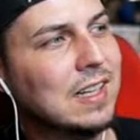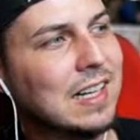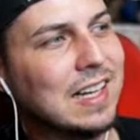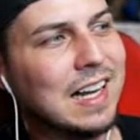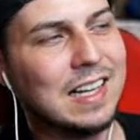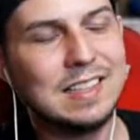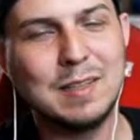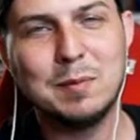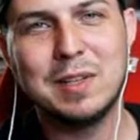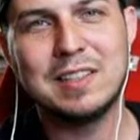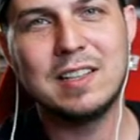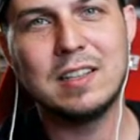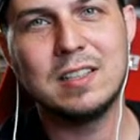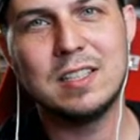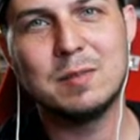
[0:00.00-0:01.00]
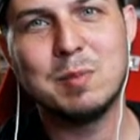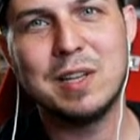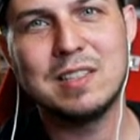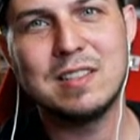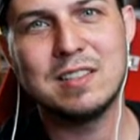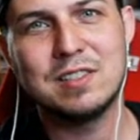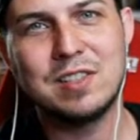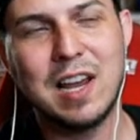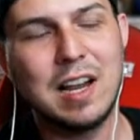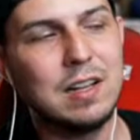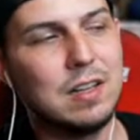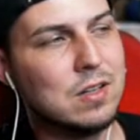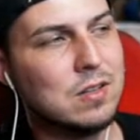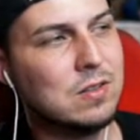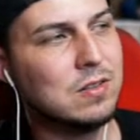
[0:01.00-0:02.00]
Guys, I'm gonna tell you just based on chat
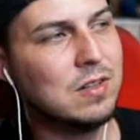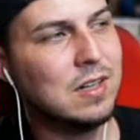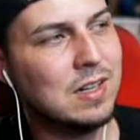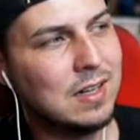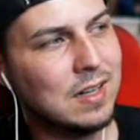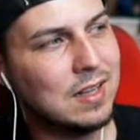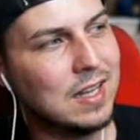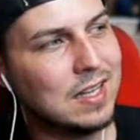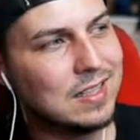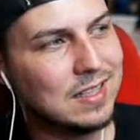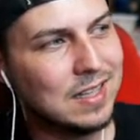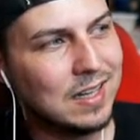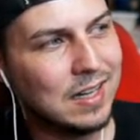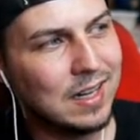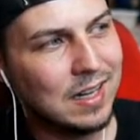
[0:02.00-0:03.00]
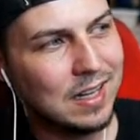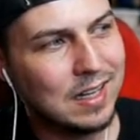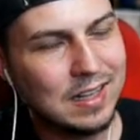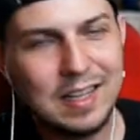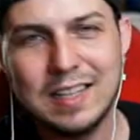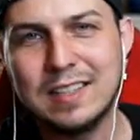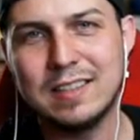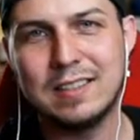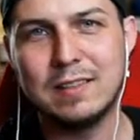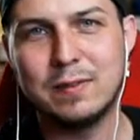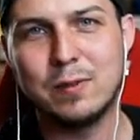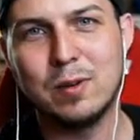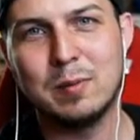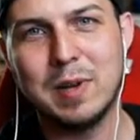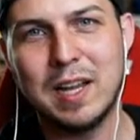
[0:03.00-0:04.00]
alone, this is the
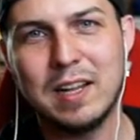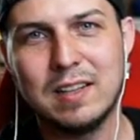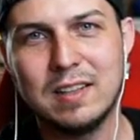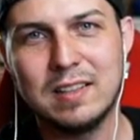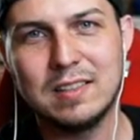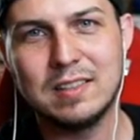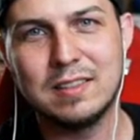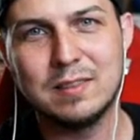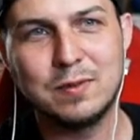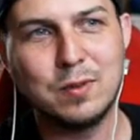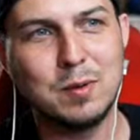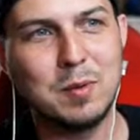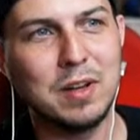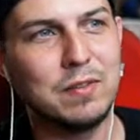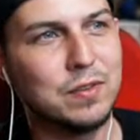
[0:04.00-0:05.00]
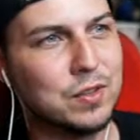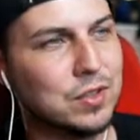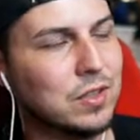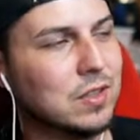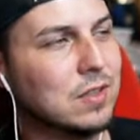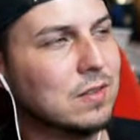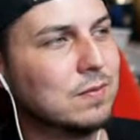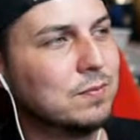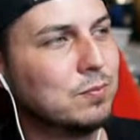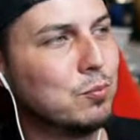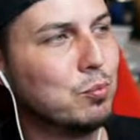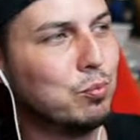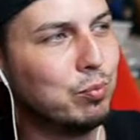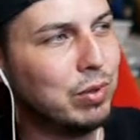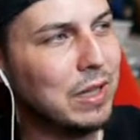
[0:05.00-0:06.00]
format. This is the format for sure.
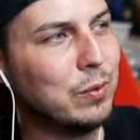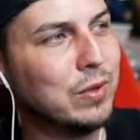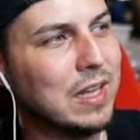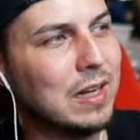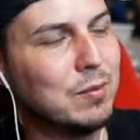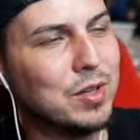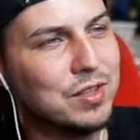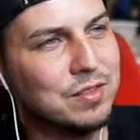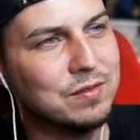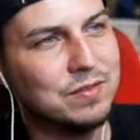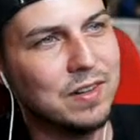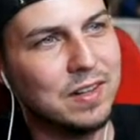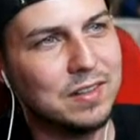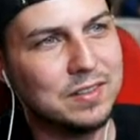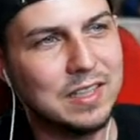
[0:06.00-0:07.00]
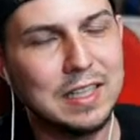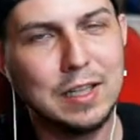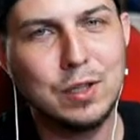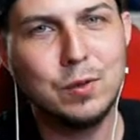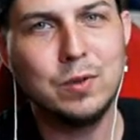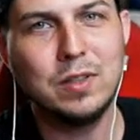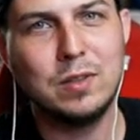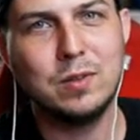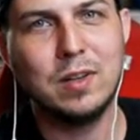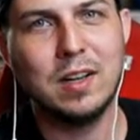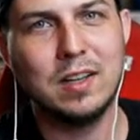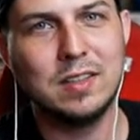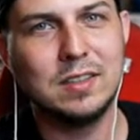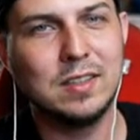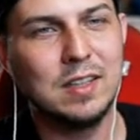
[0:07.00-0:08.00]
Playing with animation files, including you
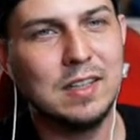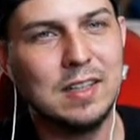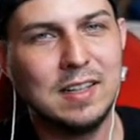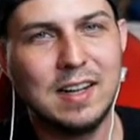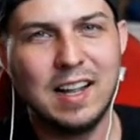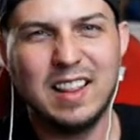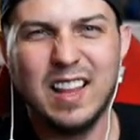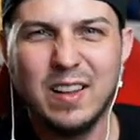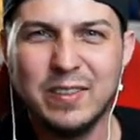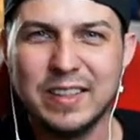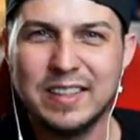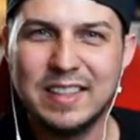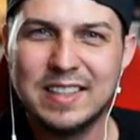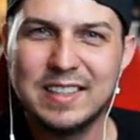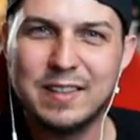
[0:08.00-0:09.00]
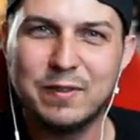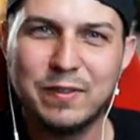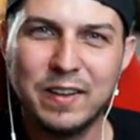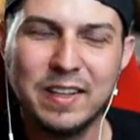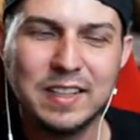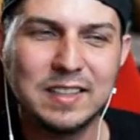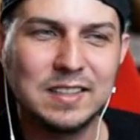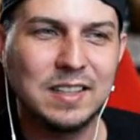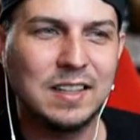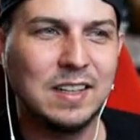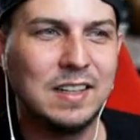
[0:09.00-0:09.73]
guys, I love it. It's the funnest.